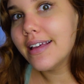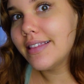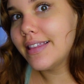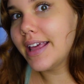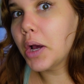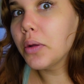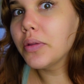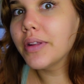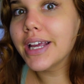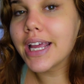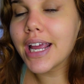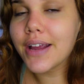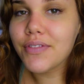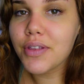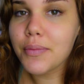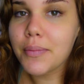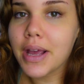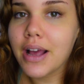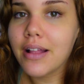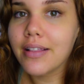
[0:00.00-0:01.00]
They only gave
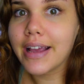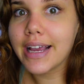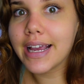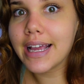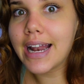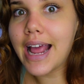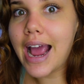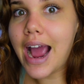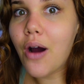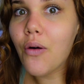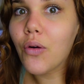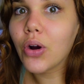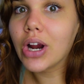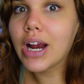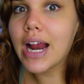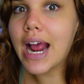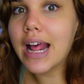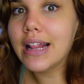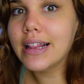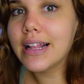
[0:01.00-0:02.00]
the male like an hour
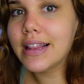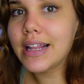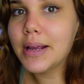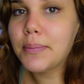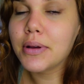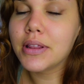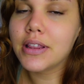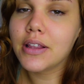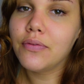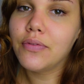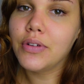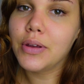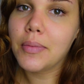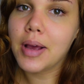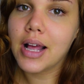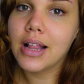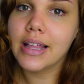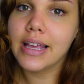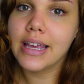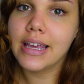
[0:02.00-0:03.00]
and then they put the
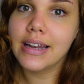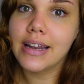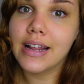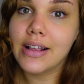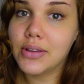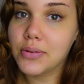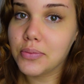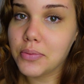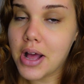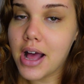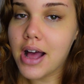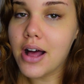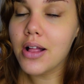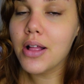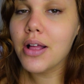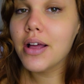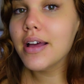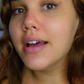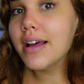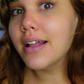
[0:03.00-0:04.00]
female in as
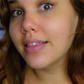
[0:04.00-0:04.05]
well.